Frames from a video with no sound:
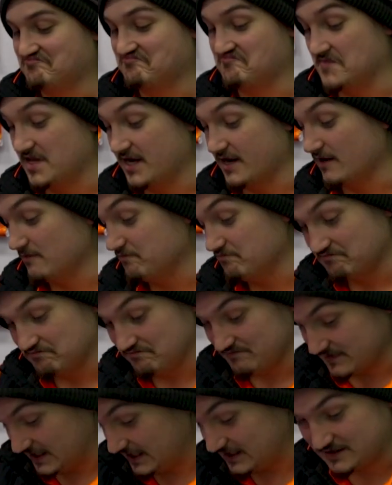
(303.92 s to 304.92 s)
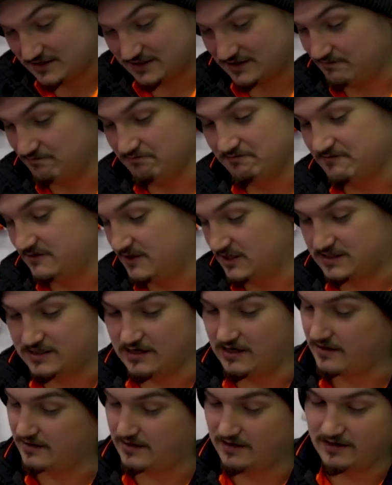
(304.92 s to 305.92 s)
Yeah, it's
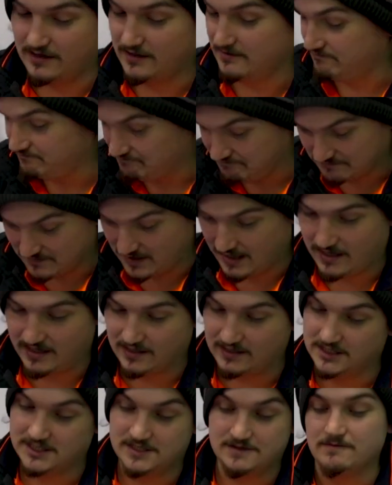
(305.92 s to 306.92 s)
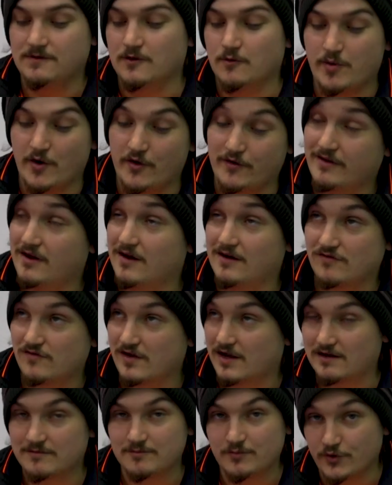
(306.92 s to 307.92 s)
discard a card and your opponent can't
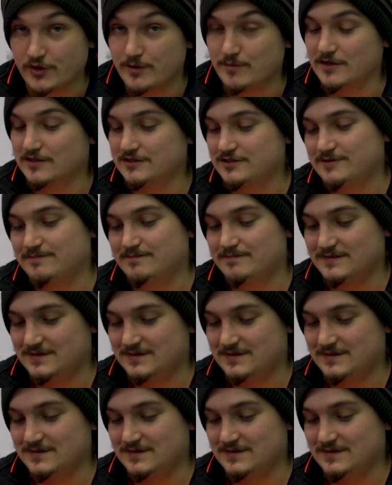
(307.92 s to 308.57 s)
attack, pretty much.